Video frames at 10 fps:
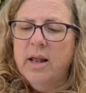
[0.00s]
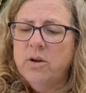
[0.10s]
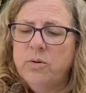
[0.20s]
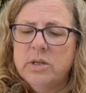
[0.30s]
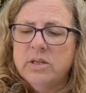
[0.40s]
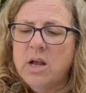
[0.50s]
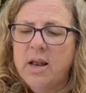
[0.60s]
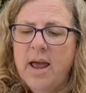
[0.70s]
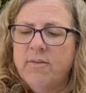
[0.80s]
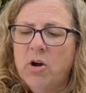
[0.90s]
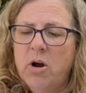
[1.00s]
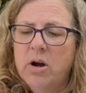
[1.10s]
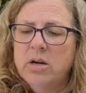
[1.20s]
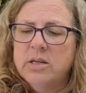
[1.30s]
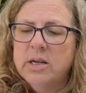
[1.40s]
does not have a
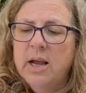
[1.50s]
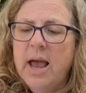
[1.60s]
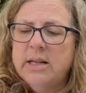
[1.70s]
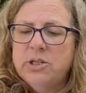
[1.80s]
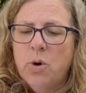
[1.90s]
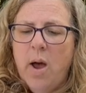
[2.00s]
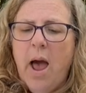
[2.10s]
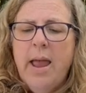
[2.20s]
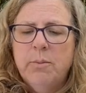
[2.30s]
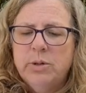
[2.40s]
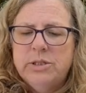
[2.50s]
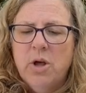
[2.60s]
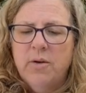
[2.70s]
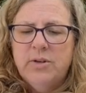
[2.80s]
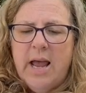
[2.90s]
heart, and so I am
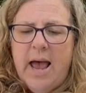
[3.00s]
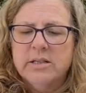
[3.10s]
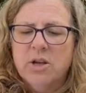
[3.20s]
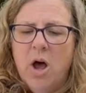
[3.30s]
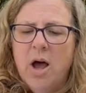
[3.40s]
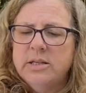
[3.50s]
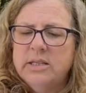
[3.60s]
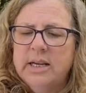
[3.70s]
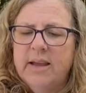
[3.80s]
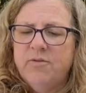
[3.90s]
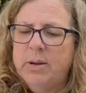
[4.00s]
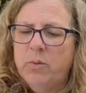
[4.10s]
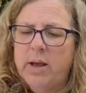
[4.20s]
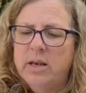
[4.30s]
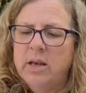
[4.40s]
resolved to ask Oz to give me
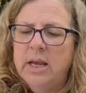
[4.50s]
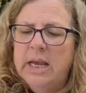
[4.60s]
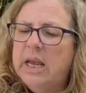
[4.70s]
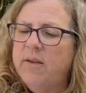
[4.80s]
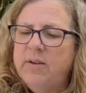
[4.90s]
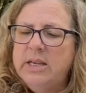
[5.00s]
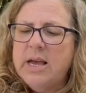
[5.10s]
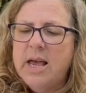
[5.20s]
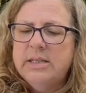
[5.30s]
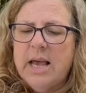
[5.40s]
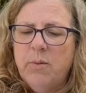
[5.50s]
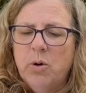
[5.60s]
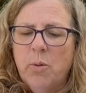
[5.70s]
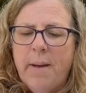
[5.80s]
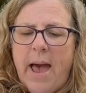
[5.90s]
one. If he does, I will
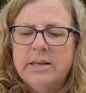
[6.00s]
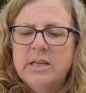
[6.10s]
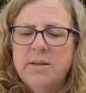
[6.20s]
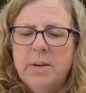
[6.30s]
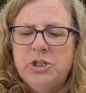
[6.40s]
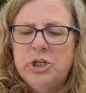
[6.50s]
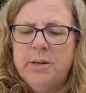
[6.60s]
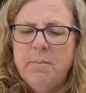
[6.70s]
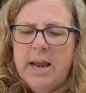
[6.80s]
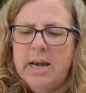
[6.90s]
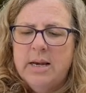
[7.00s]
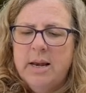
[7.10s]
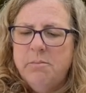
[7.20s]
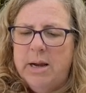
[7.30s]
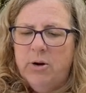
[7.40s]
go back to the Munchkin maiden
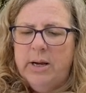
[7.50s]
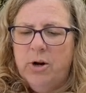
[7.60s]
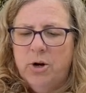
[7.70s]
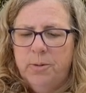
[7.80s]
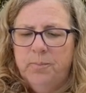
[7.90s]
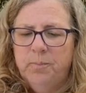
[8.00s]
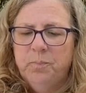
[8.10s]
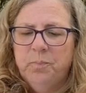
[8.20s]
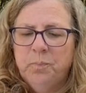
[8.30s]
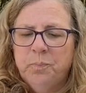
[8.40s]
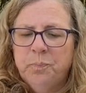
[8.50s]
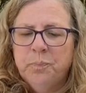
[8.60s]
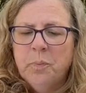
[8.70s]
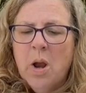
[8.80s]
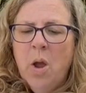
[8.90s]
and marry her.
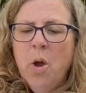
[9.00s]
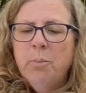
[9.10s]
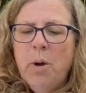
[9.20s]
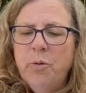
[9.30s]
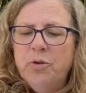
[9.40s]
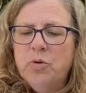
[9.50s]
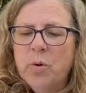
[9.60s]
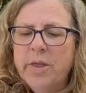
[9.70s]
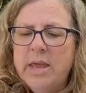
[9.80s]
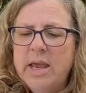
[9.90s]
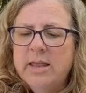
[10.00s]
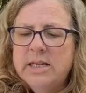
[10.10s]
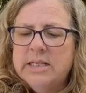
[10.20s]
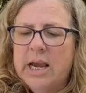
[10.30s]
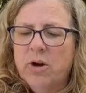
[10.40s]
Both Dorothy and
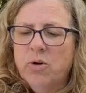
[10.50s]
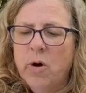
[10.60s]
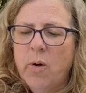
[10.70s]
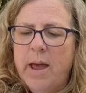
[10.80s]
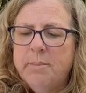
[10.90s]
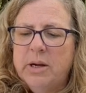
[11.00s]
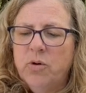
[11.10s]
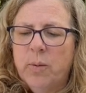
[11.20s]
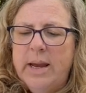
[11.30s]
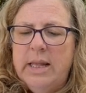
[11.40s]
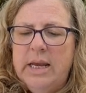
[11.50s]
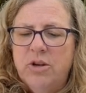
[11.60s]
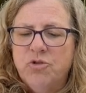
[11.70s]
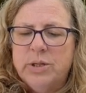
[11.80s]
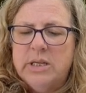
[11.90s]
the Scarecrow had been greatly
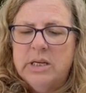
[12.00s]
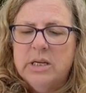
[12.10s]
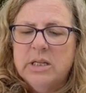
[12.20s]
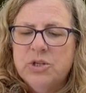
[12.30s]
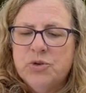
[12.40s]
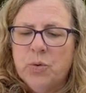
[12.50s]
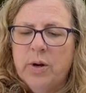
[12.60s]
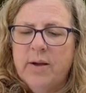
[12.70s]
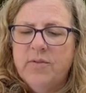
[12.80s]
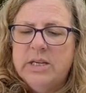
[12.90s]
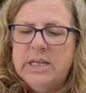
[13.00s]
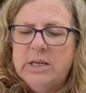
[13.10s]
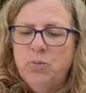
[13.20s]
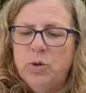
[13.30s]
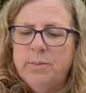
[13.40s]
interested in the story of the
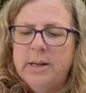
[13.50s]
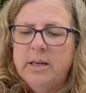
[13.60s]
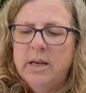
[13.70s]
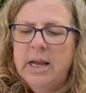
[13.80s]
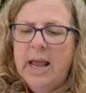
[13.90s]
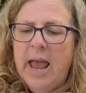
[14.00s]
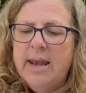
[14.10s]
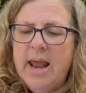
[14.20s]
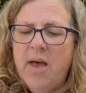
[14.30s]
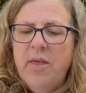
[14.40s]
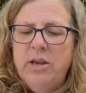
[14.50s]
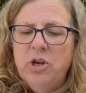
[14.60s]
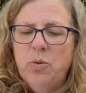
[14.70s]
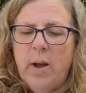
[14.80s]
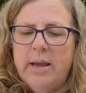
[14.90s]
Tin Woodman, and now they
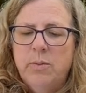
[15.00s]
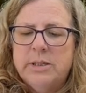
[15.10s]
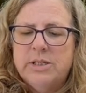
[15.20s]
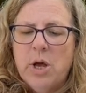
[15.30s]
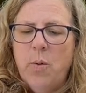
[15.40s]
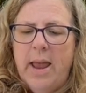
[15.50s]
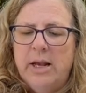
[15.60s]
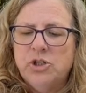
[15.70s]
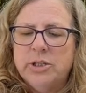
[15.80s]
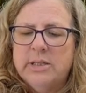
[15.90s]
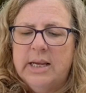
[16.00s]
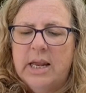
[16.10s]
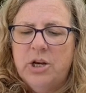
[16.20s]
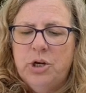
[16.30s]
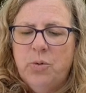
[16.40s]
knew why he was so anxious to
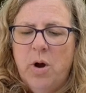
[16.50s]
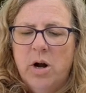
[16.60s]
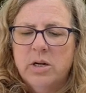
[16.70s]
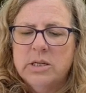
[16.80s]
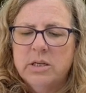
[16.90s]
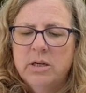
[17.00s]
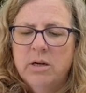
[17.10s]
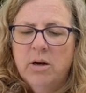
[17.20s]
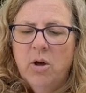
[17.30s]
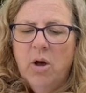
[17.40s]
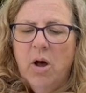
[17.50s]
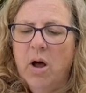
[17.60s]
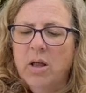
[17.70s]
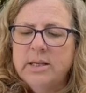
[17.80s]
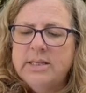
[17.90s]
get a new heart.
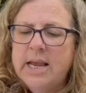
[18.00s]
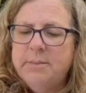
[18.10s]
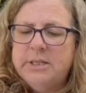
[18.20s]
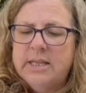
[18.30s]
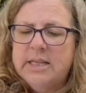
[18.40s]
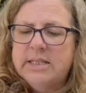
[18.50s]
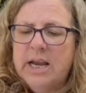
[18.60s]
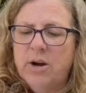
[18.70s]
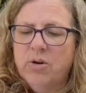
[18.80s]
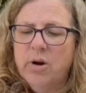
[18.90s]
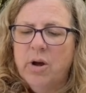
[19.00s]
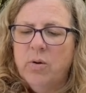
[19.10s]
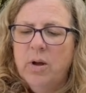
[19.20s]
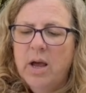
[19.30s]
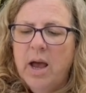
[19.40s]
All the same, said the
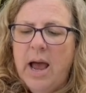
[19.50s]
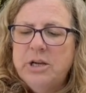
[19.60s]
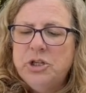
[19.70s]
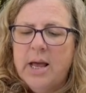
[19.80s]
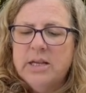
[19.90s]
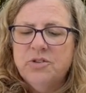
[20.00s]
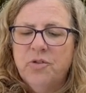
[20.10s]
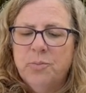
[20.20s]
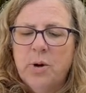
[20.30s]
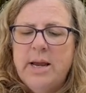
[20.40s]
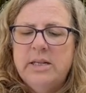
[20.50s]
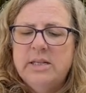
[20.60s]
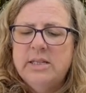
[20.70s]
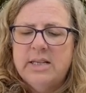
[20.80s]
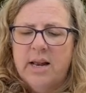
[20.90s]
Scarecrow, I shall ask for
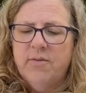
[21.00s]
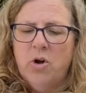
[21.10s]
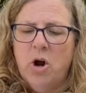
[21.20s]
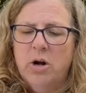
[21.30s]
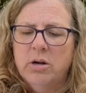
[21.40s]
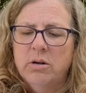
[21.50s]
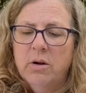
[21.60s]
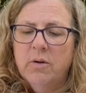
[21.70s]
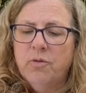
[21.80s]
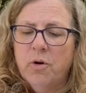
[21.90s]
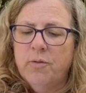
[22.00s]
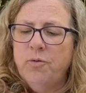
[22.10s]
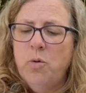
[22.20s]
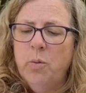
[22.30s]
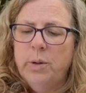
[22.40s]
brains instead of a heart, for a
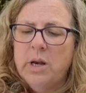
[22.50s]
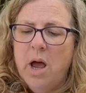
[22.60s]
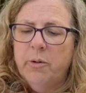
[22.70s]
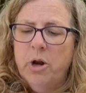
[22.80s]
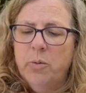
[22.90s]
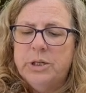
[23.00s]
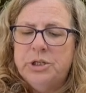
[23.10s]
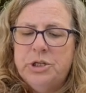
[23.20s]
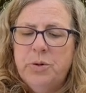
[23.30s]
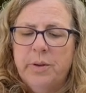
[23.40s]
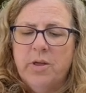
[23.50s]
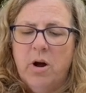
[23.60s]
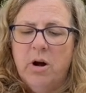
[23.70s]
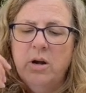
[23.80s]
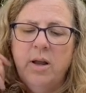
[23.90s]
fool would not know what to do with the
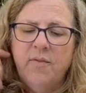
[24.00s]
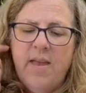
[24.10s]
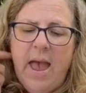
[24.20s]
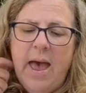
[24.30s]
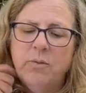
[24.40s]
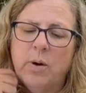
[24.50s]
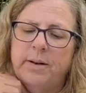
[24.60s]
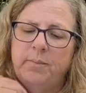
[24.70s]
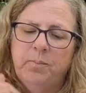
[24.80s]
heart if he had one.